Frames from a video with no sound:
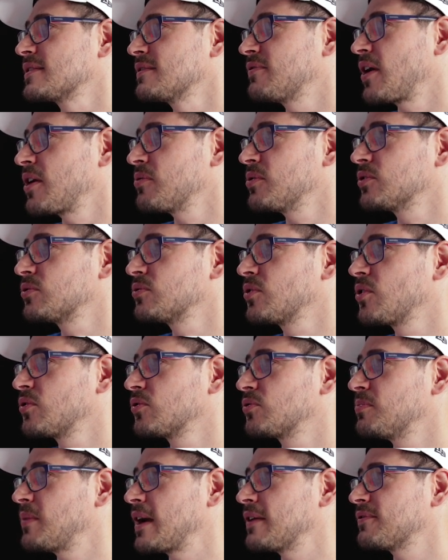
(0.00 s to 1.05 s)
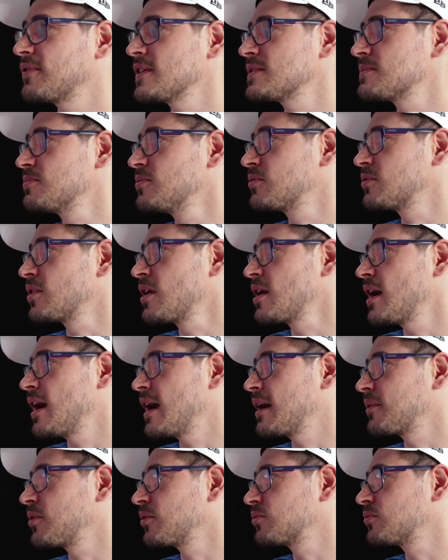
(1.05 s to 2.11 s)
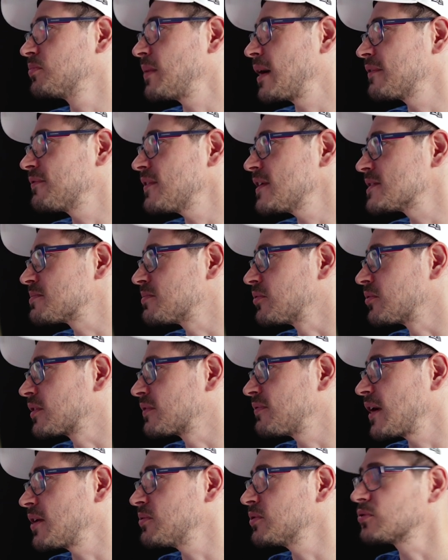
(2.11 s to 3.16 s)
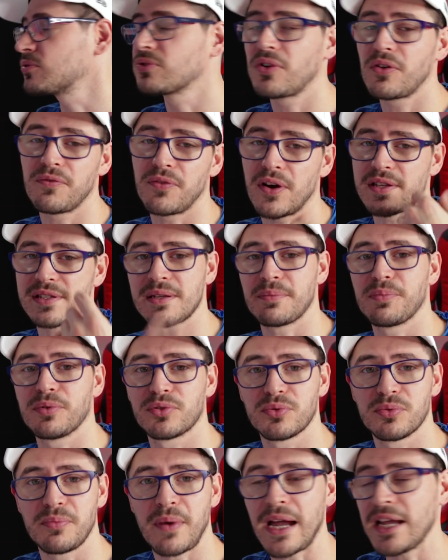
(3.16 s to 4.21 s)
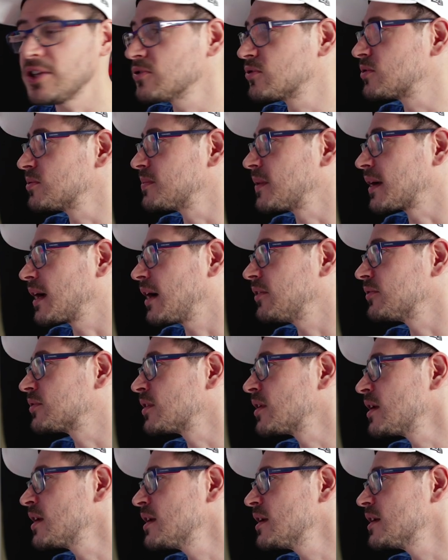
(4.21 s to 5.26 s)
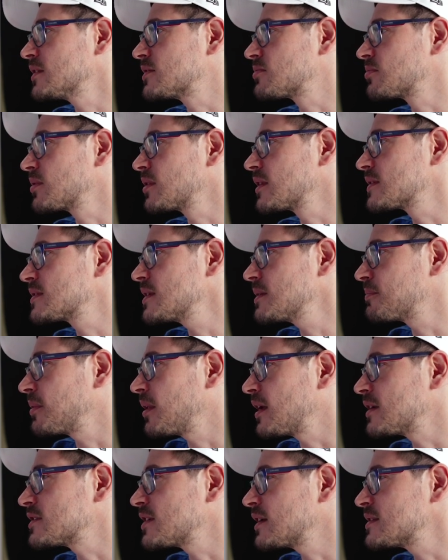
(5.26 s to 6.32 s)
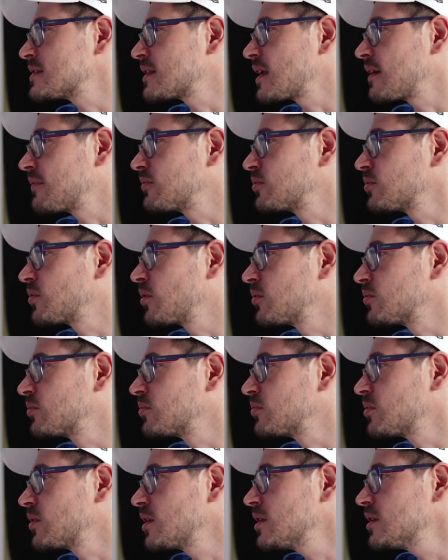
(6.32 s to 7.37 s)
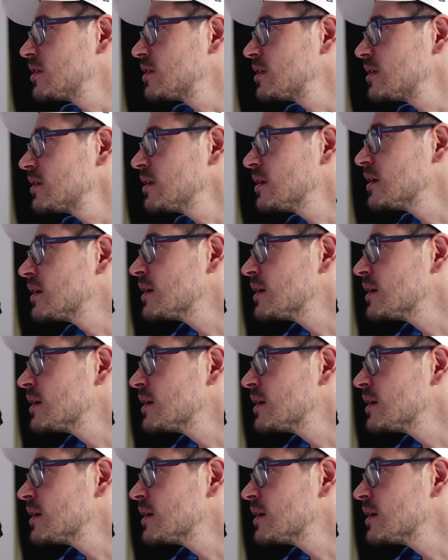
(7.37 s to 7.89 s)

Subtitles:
If I want to go to my Facebook, I go to my Facebook. If I want to go, for example, to my YouTube account, it's really simple. I just have to go to here,